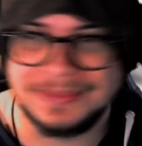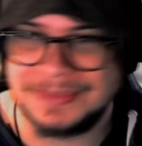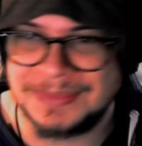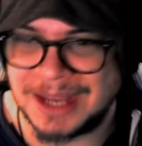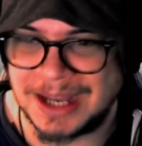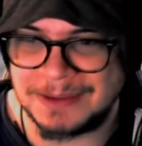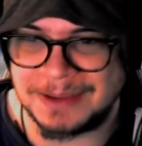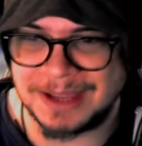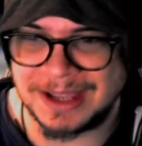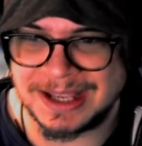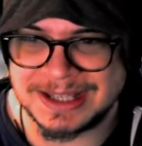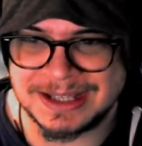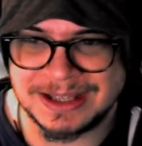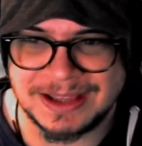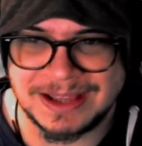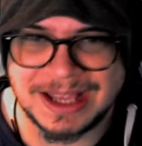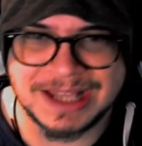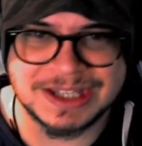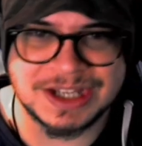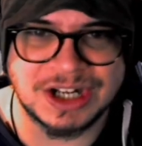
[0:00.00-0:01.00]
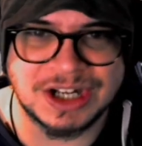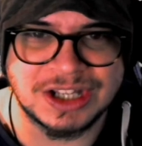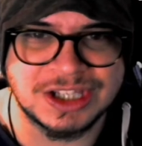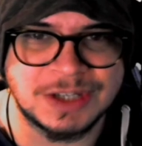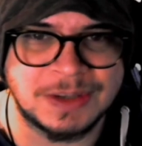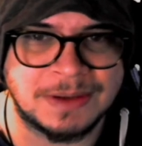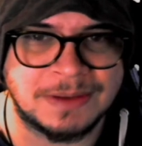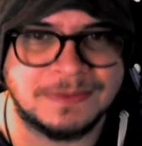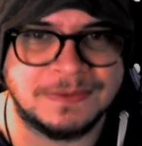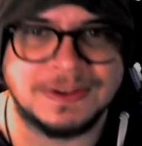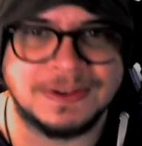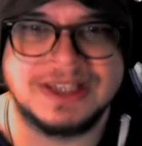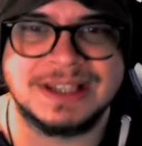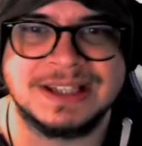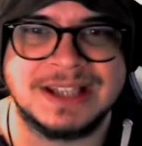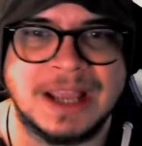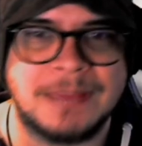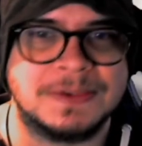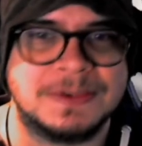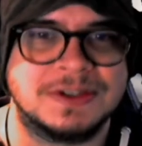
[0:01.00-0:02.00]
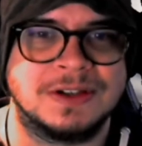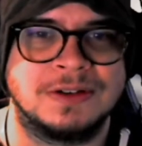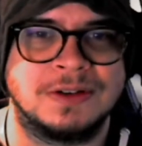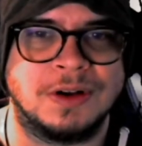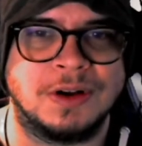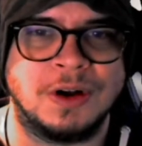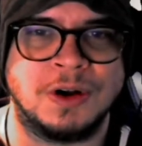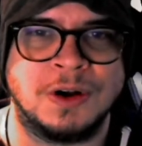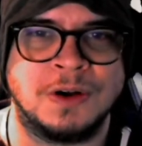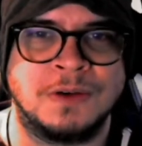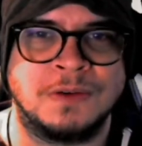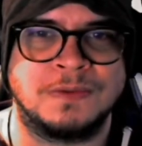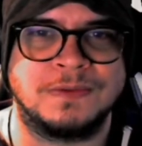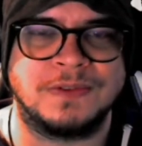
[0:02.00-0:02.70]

Anyway, guys, that is going to do it for this episode of